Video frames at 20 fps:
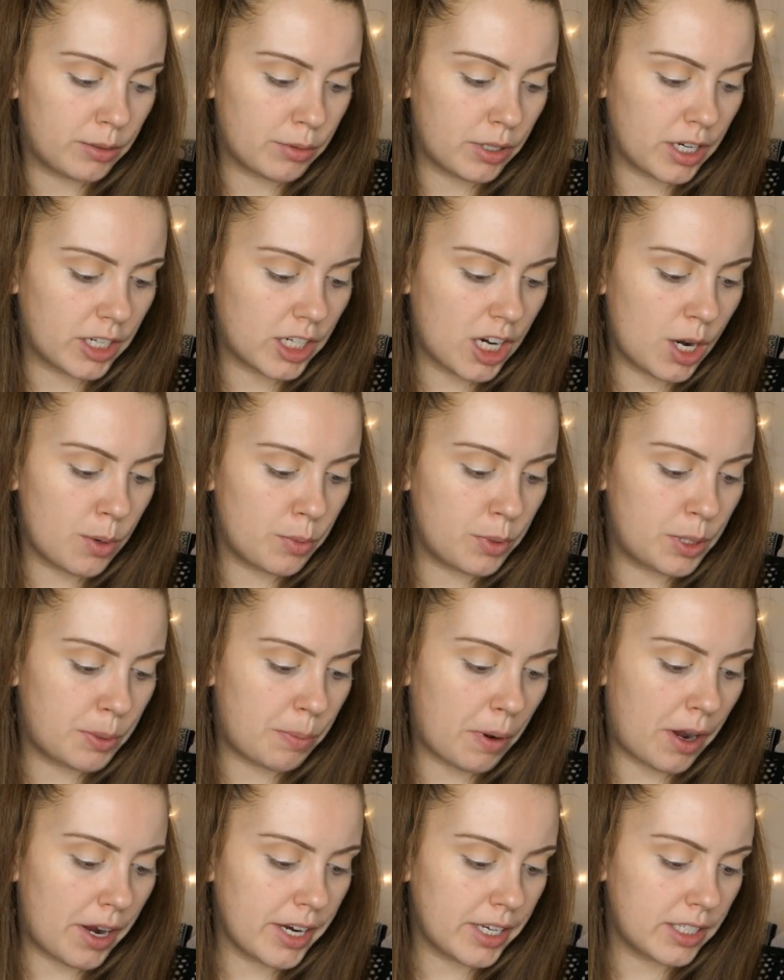I'm going to go in with
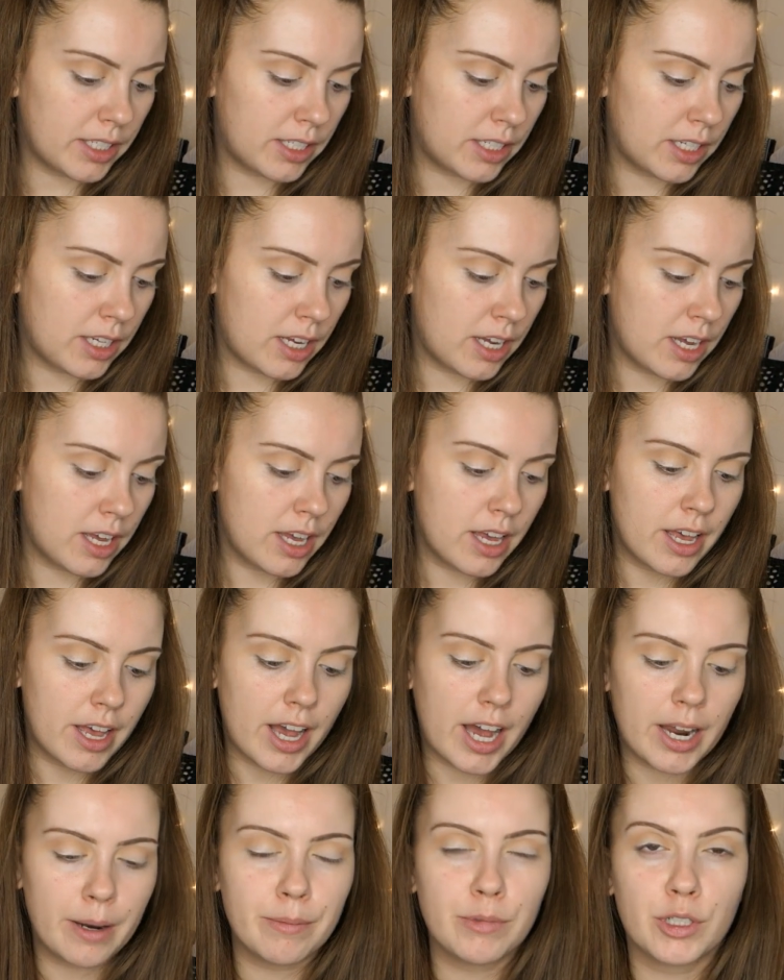Spice,
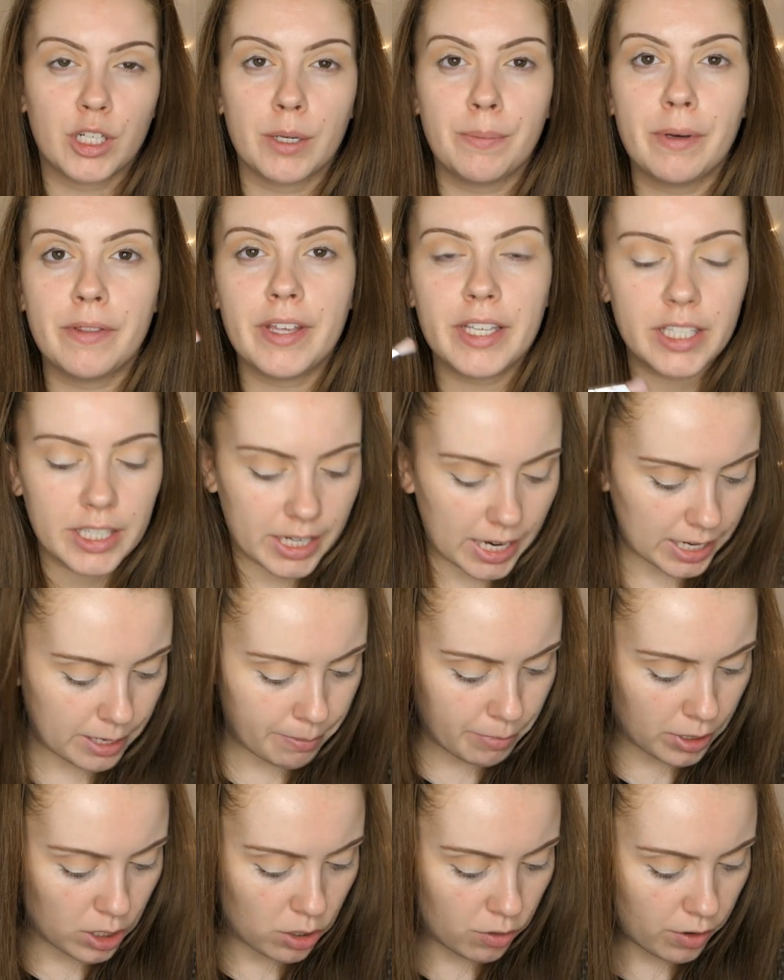and I'm just going to put this again in
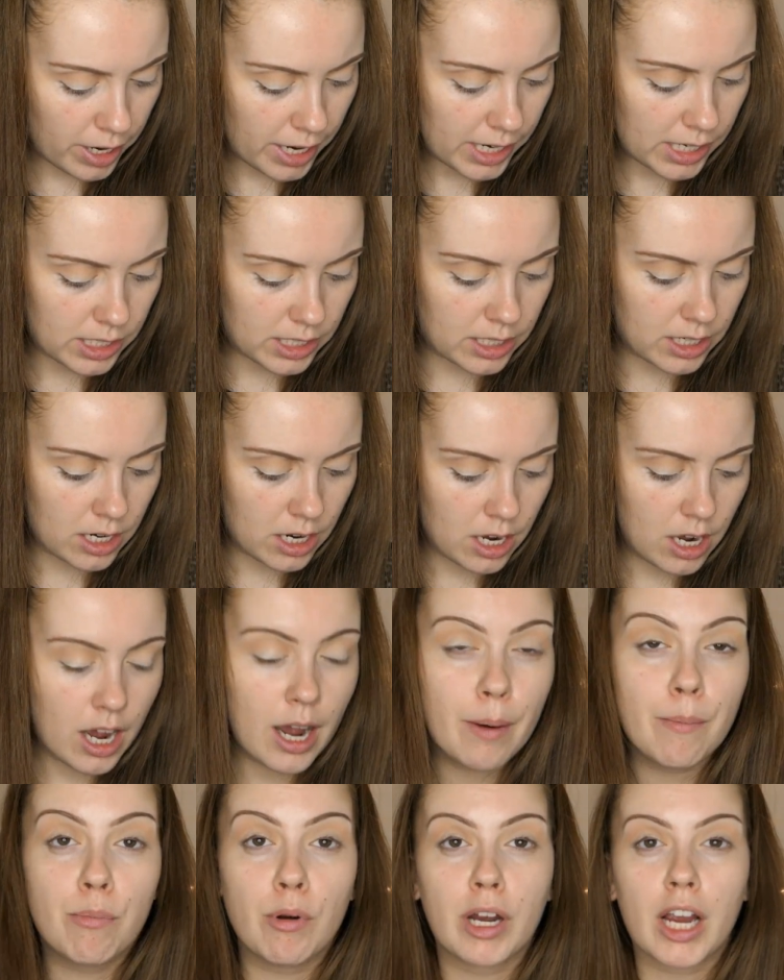my crease
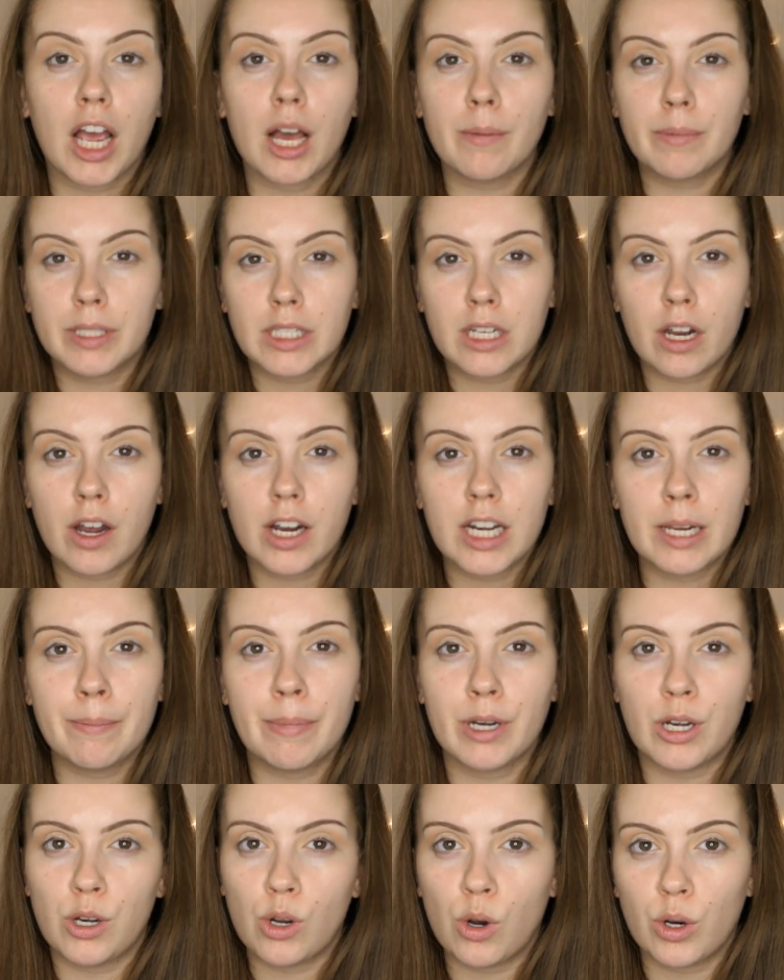and bring it up slightly,
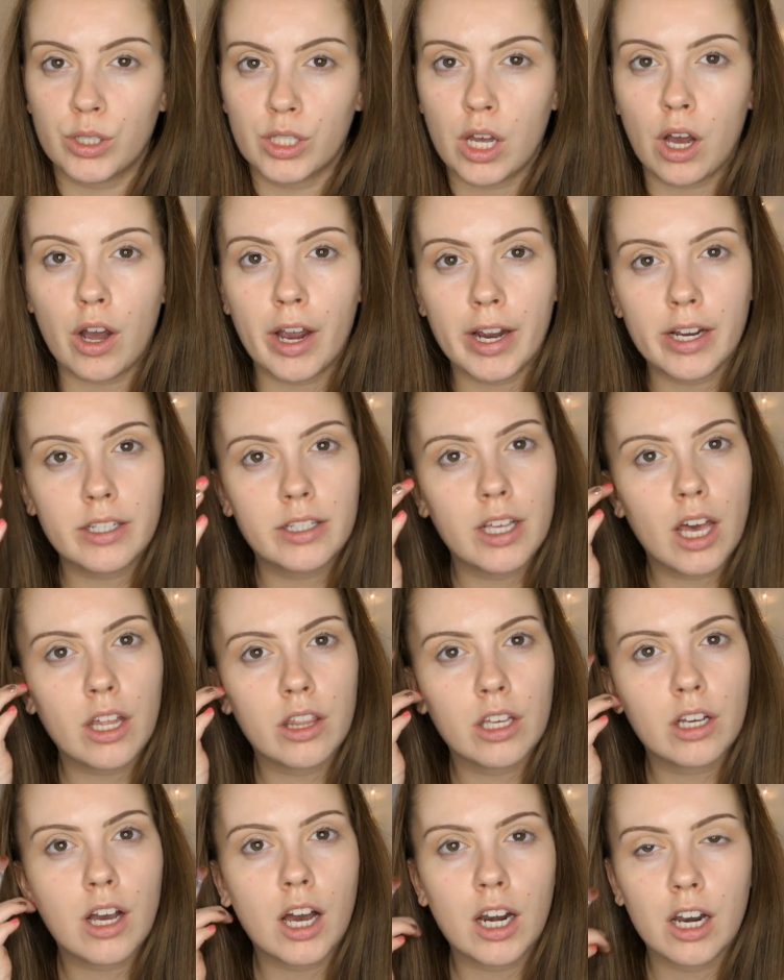but not as high as the
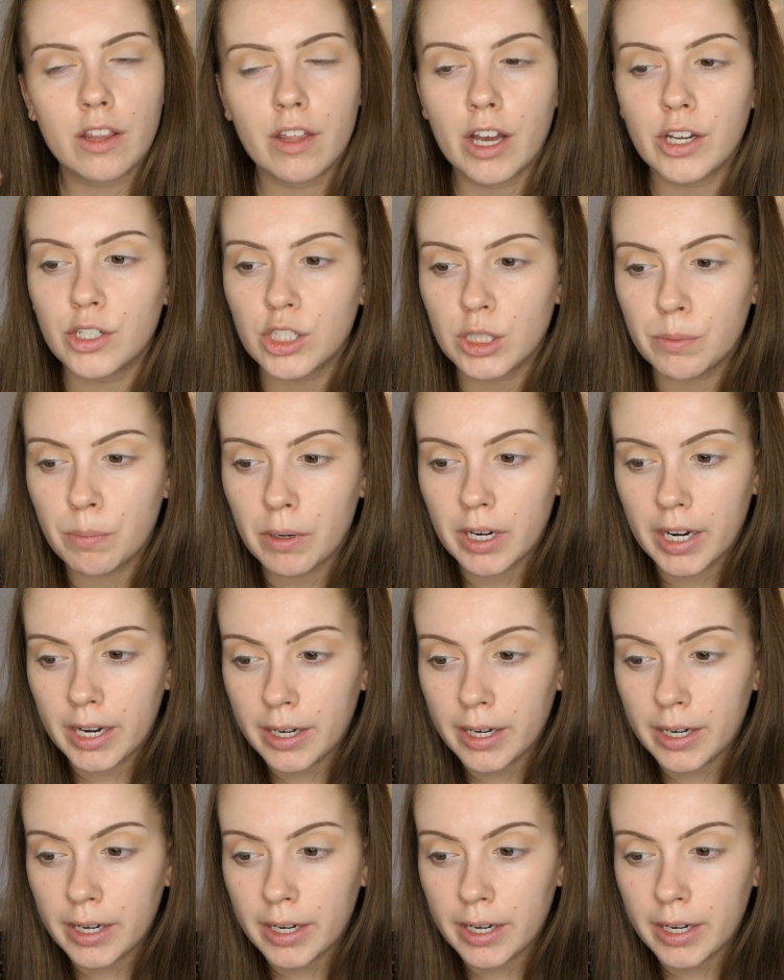other colour that I just put